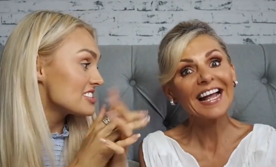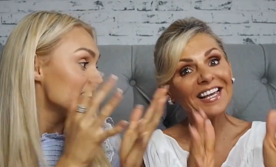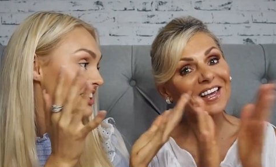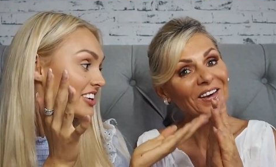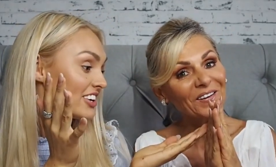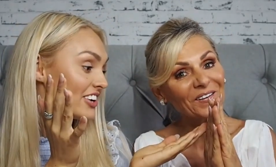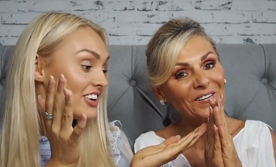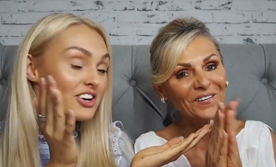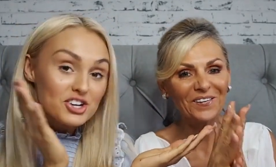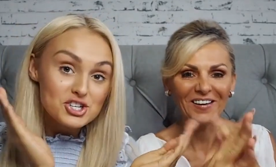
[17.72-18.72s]
Speaker 1: Thank
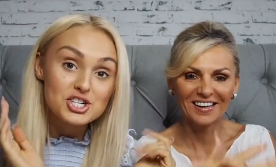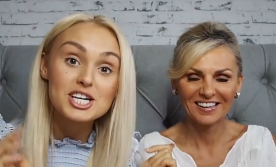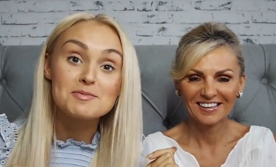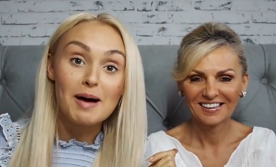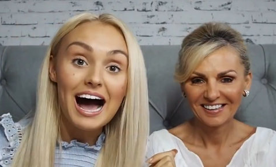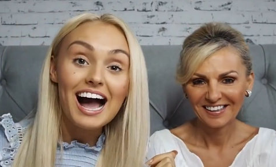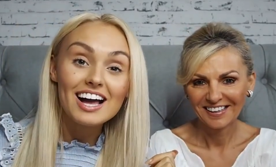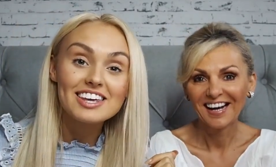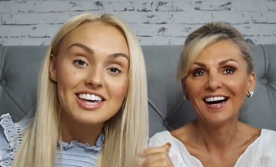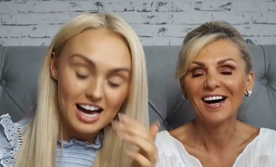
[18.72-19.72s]
you! She's
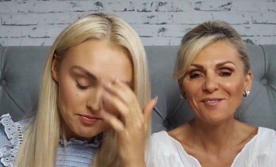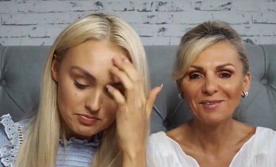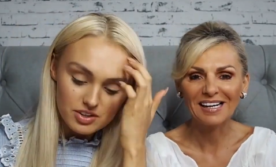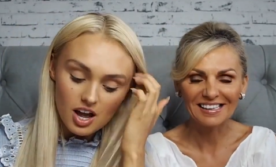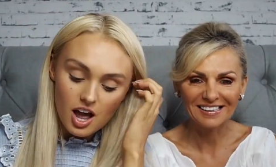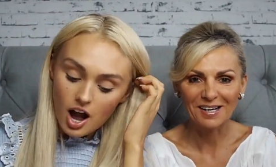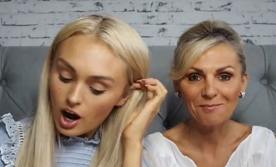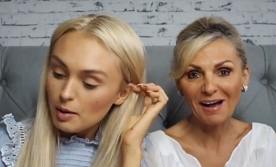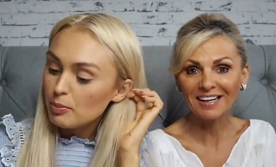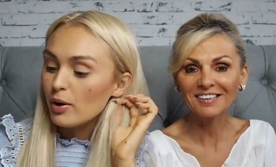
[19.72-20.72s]
back. Yeah, I'm back.
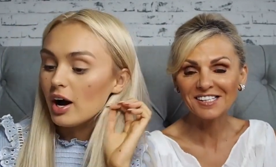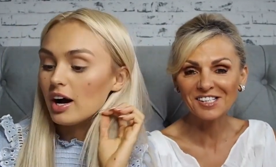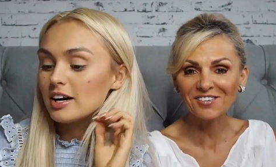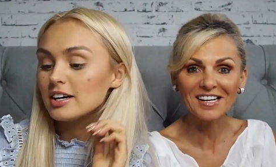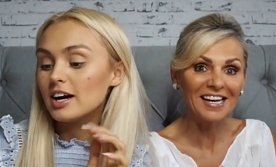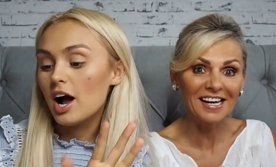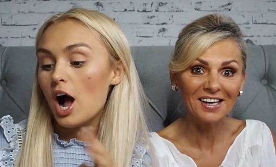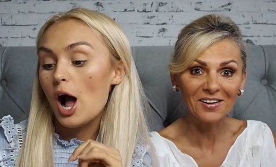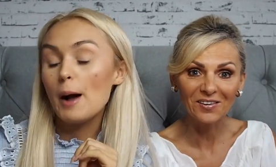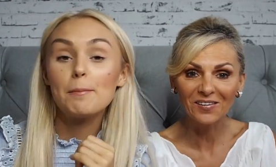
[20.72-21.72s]
I'm back on the screen near
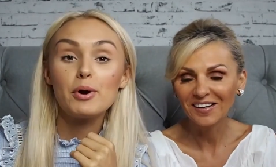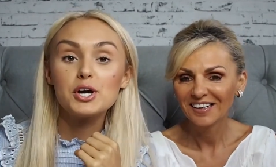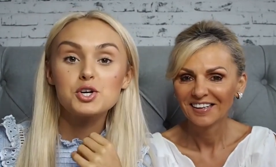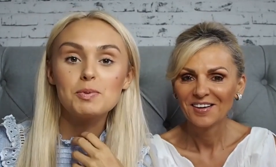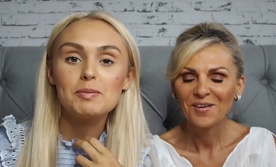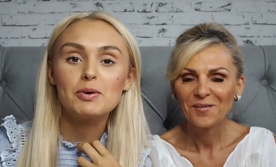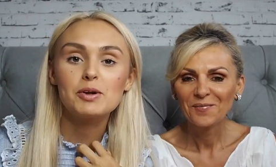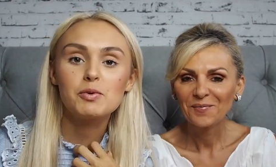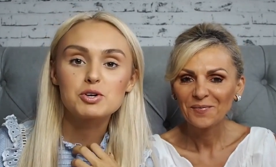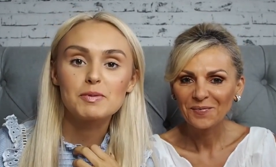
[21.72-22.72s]
you. I'm pretty sure people
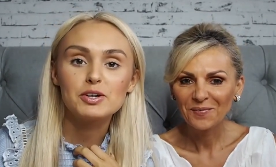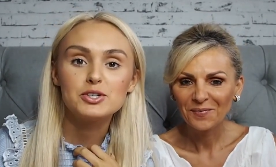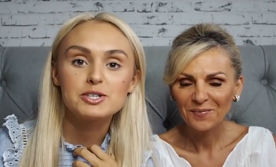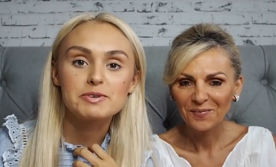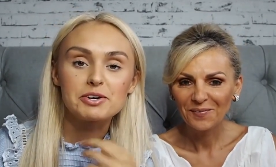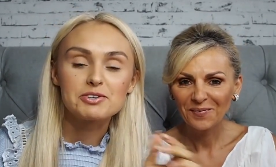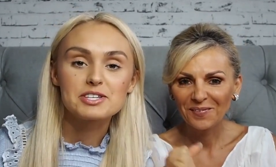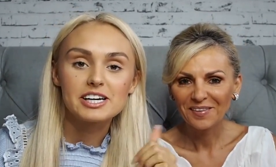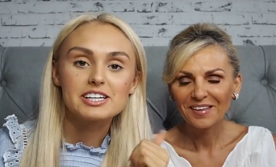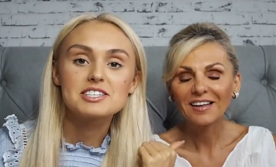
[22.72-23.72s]
only watch my YouTube channel
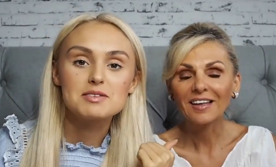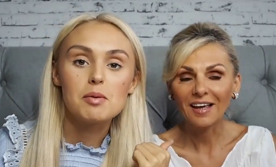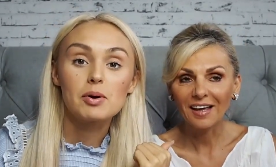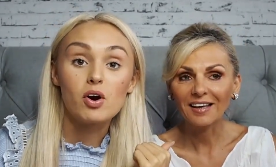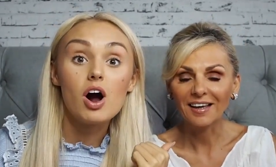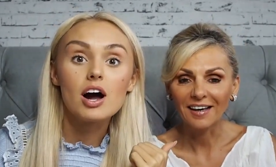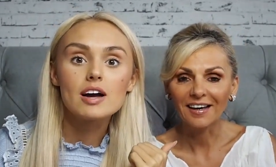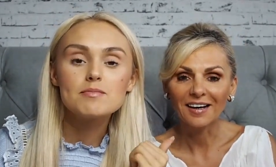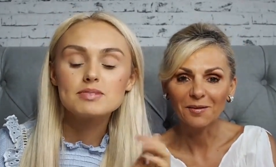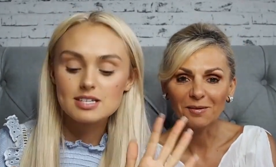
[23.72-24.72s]
so they can see yeah, my
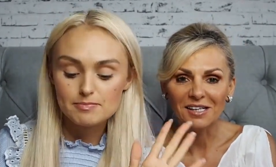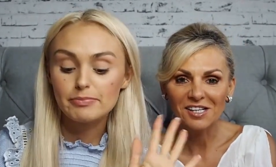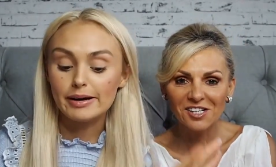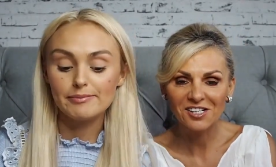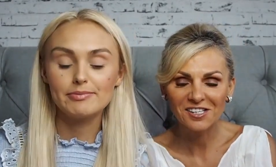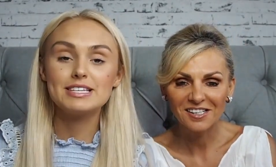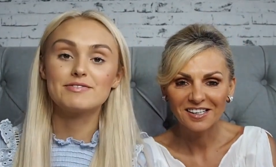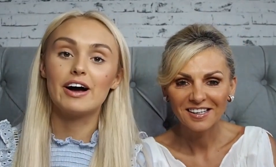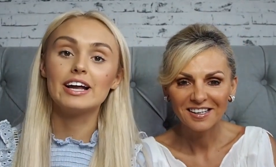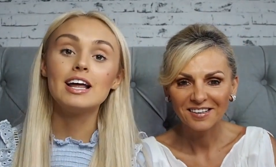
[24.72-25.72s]
rhymes. Yeah, I wish. But
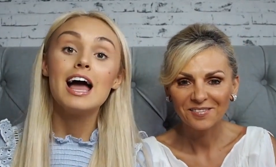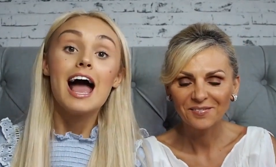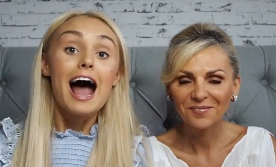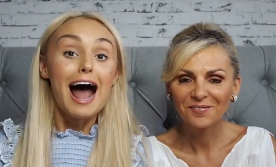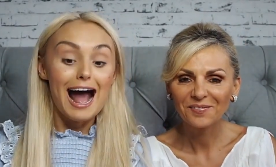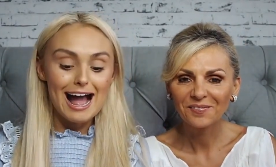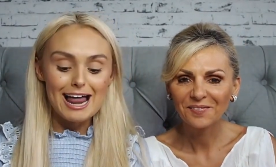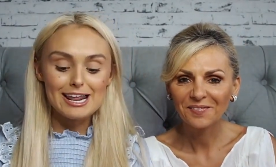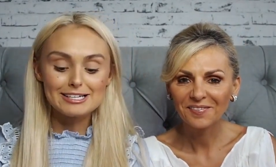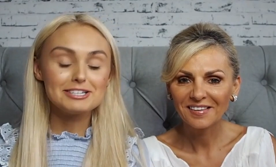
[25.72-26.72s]
it's fine.
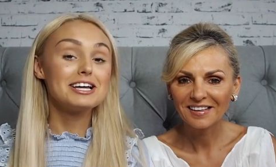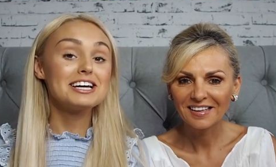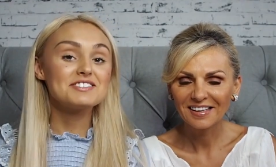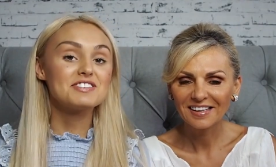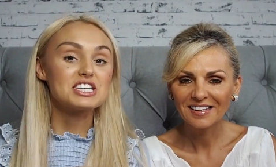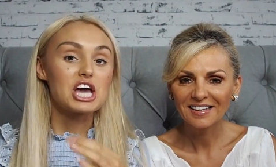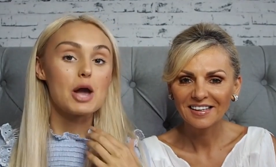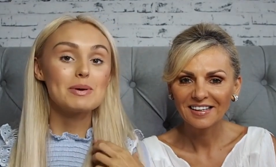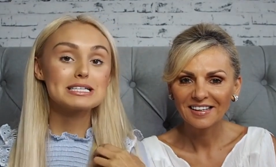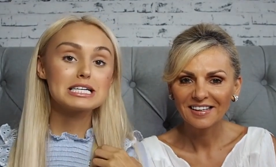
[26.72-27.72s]
And today's
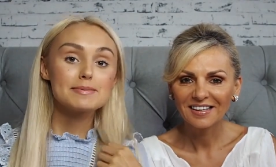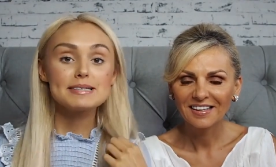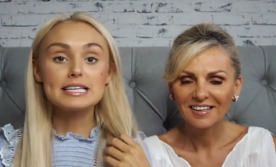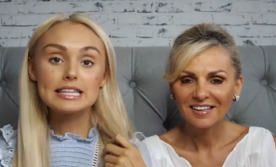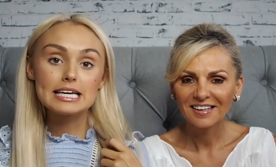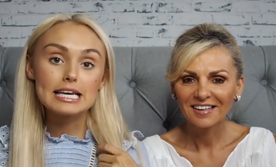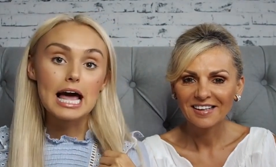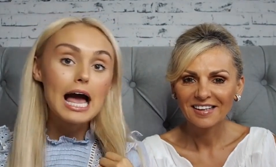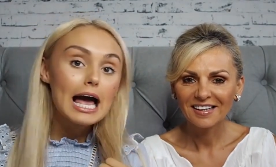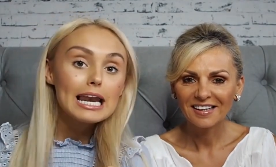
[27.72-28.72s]
video is going to be something
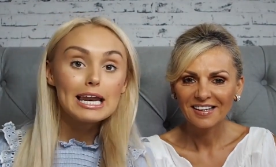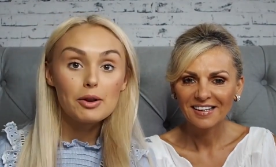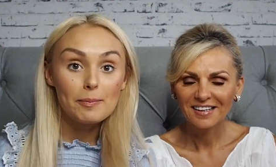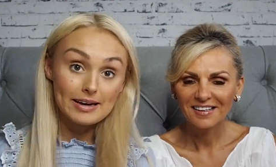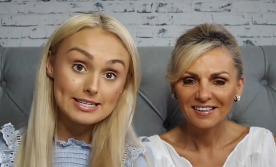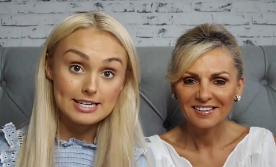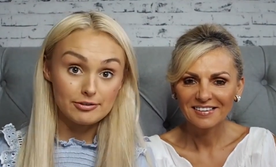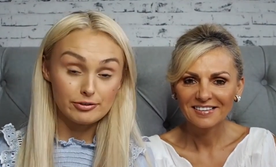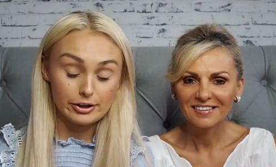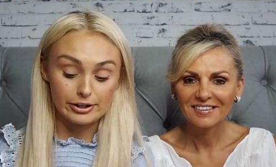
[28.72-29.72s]
a little bit
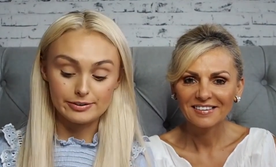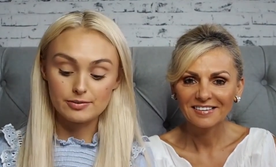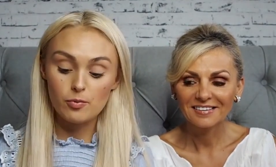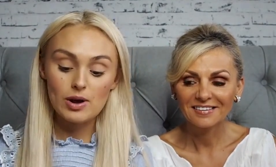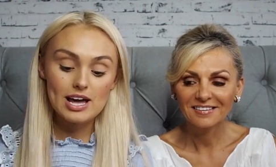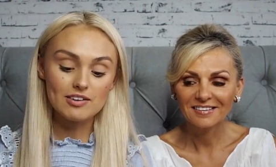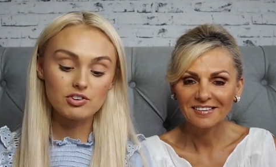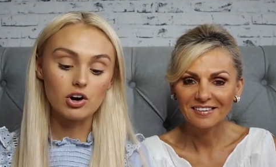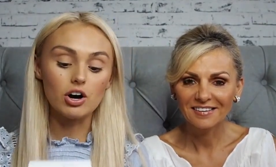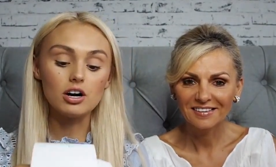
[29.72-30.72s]
different. Oh. We
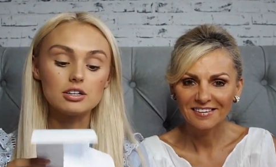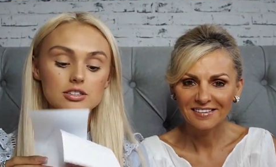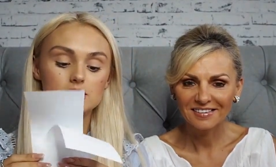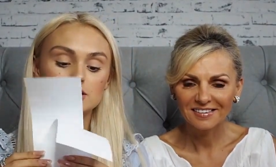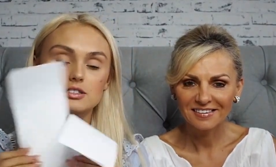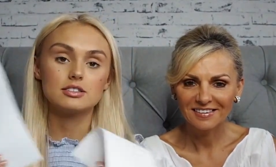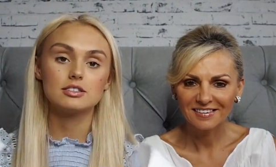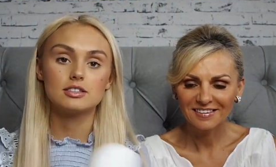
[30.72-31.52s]
have oh. got